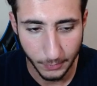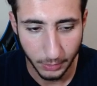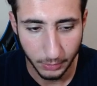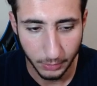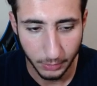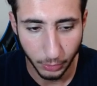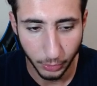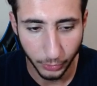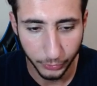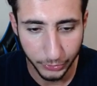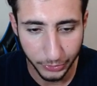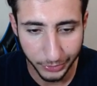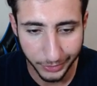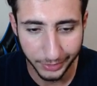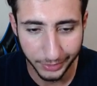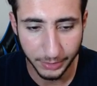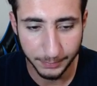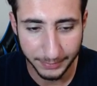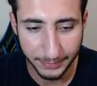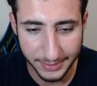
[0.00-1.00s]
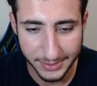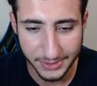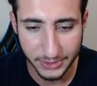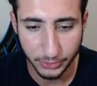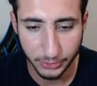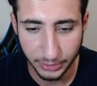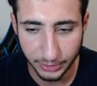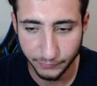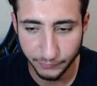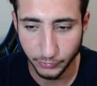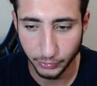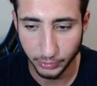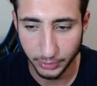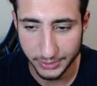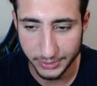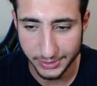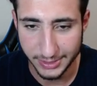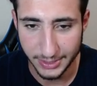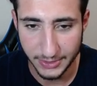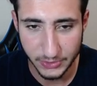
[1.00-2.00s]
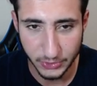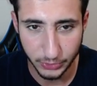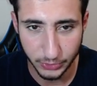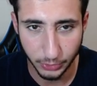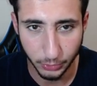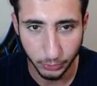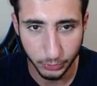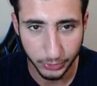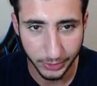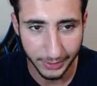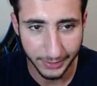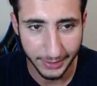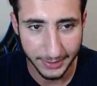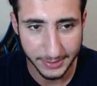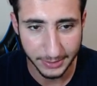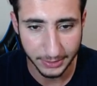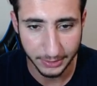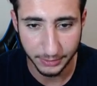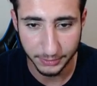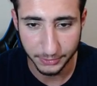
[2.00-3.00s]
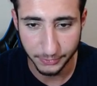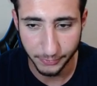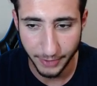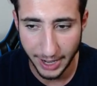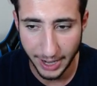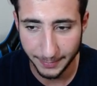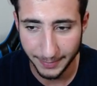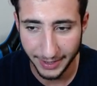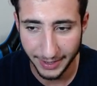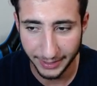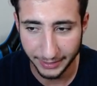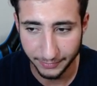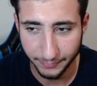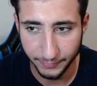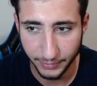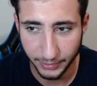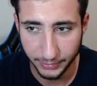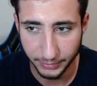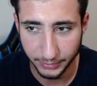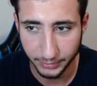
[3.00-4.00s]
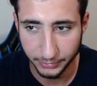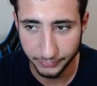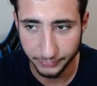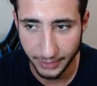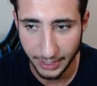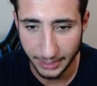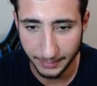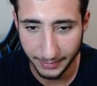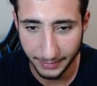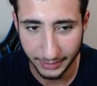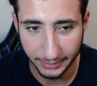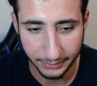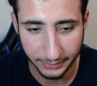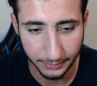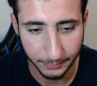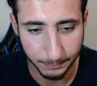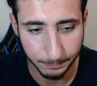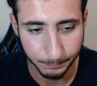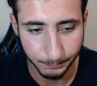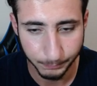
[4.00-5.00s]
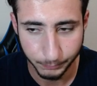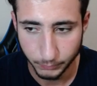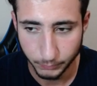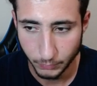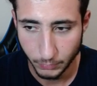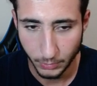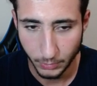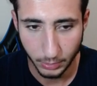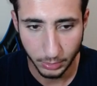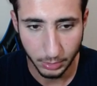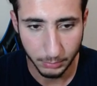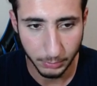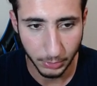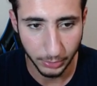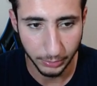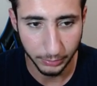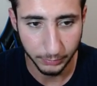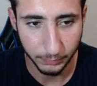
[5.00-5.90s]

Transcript: Are you gonna be starting for us? Yes or no? Okay, that's a good drag back. Very good drag back. Come on.